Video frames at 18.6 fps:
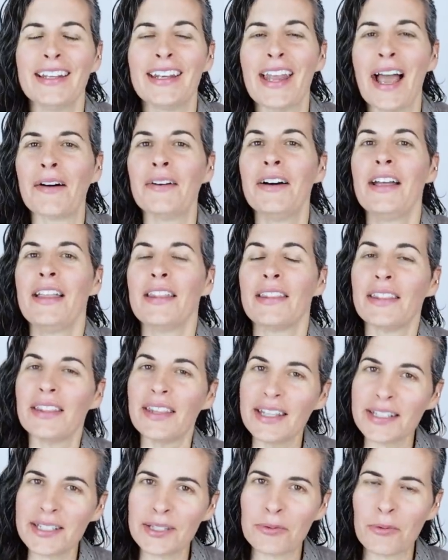Now,
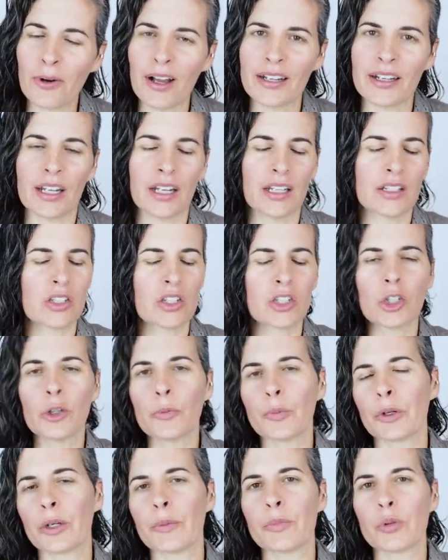this one is
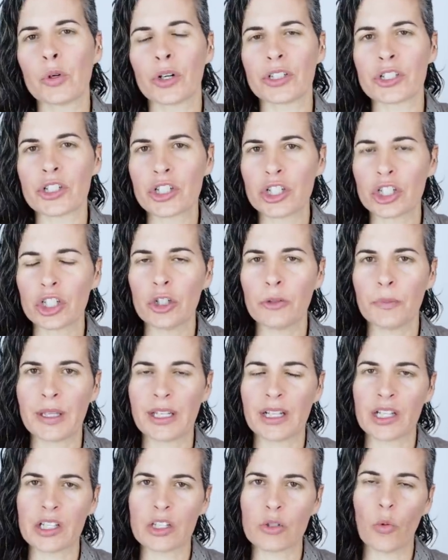super important too
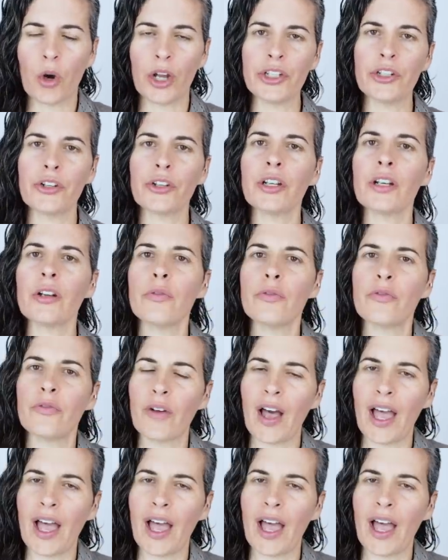because what you're going to